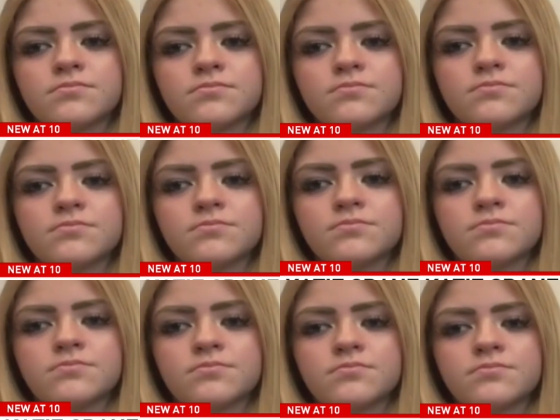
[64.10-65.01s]

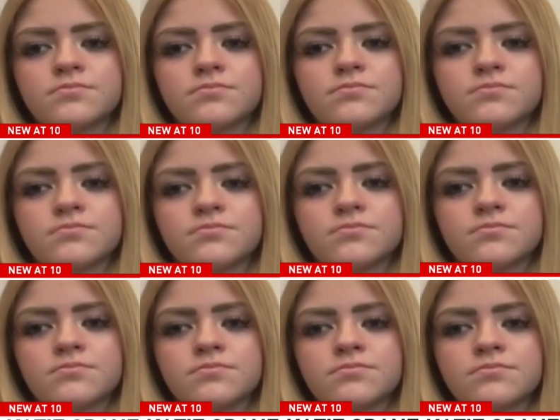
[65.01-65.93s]

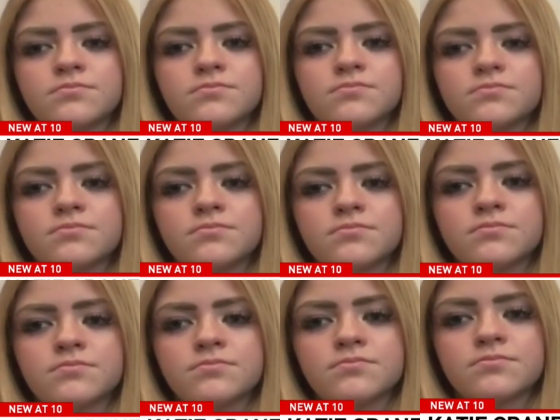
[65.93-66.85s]

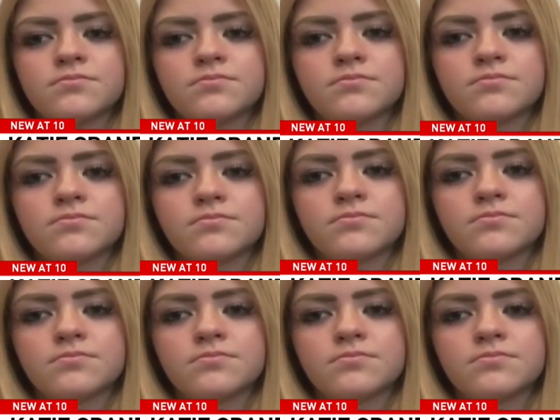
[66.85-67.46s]
This person isn't speaking.